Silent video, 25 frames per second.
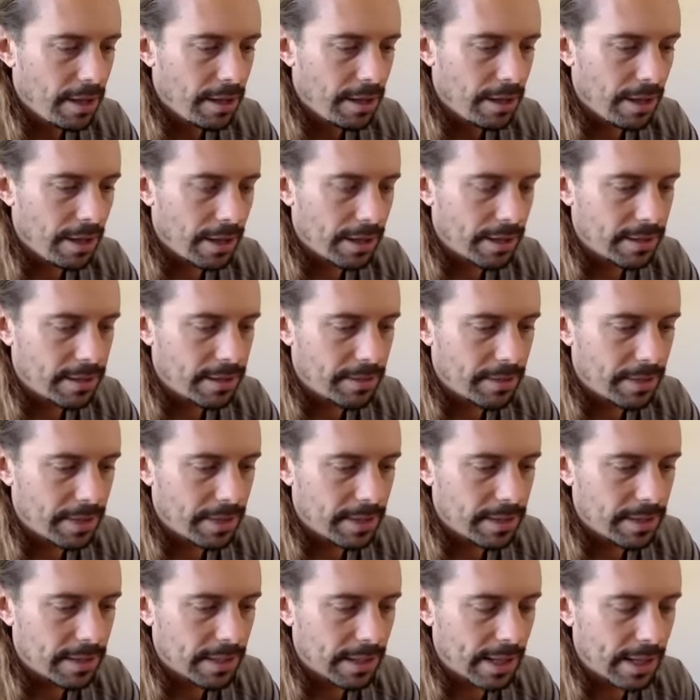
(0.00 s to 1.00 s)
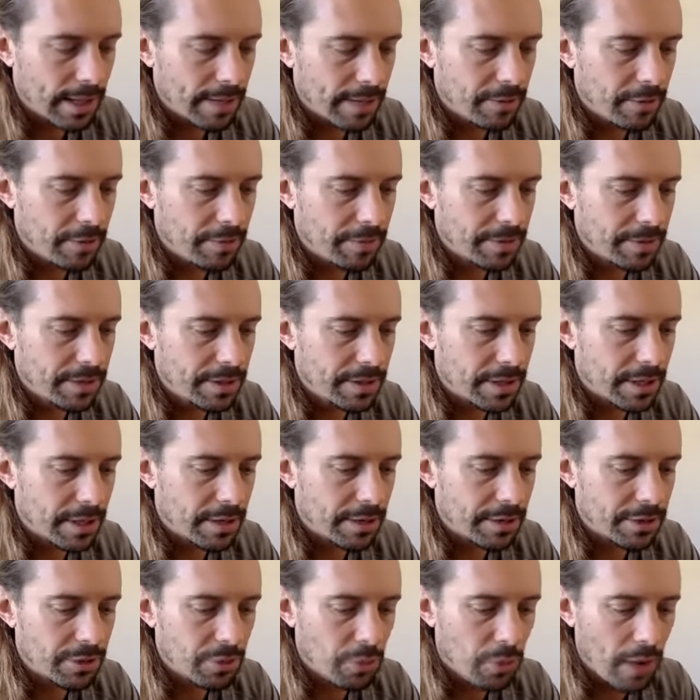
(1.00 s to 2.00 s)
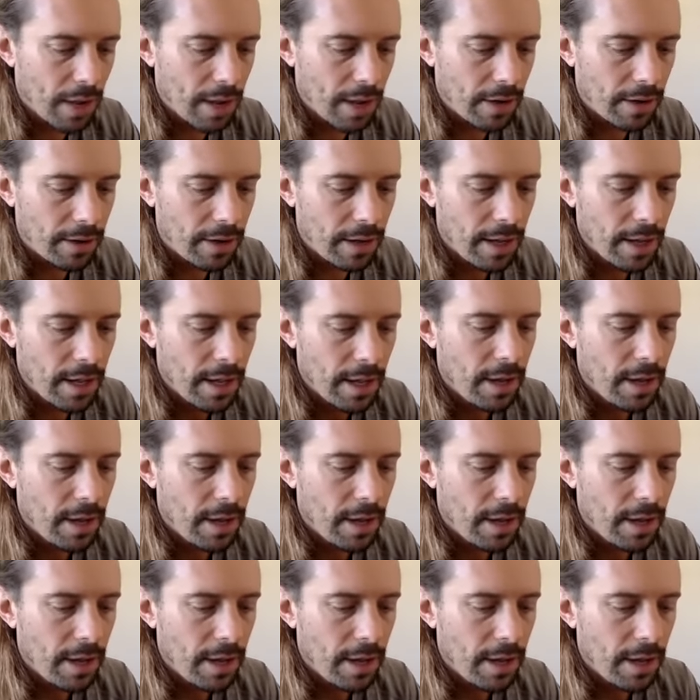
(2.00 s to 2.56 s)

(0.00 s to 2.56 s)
You had some nice leg movements there as well.